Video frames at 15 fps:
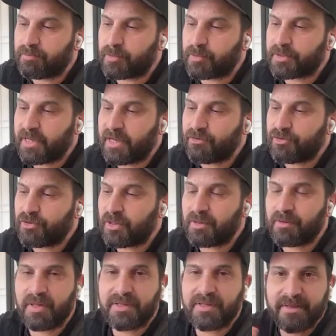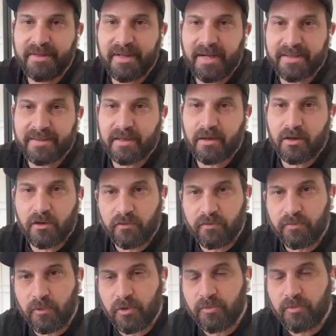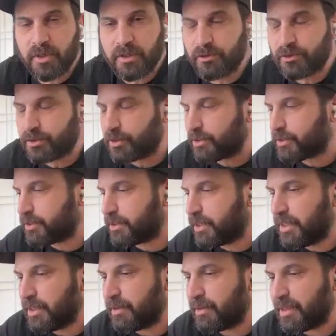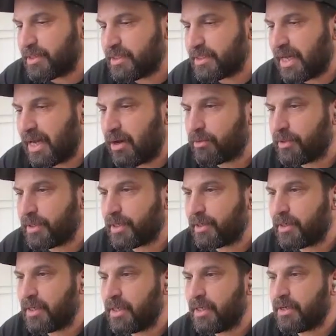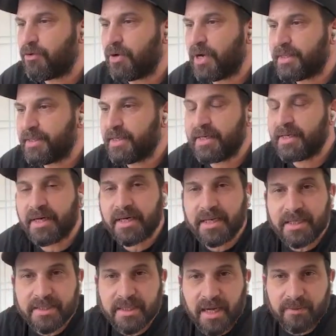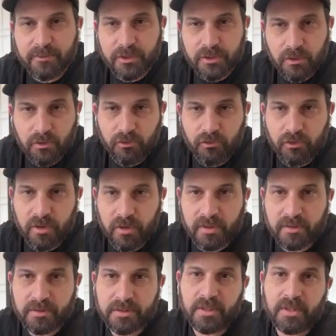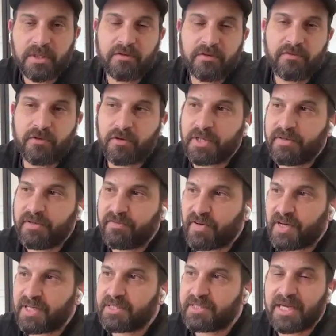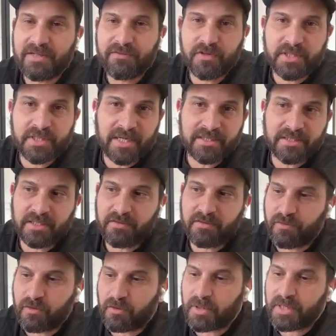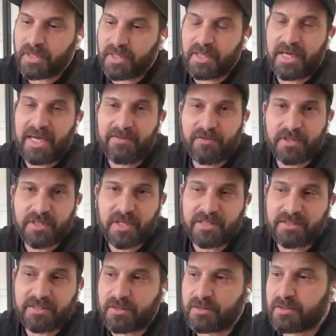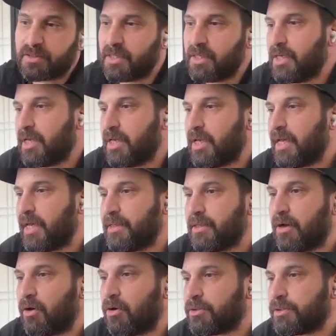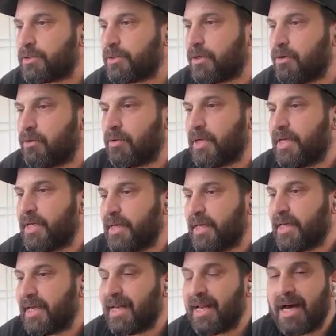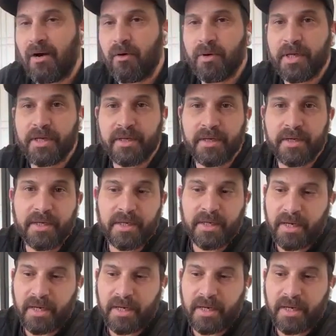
potential that the data of mobile users that is out there, creating real-time solutions for events advertising for advertisers, and also allowing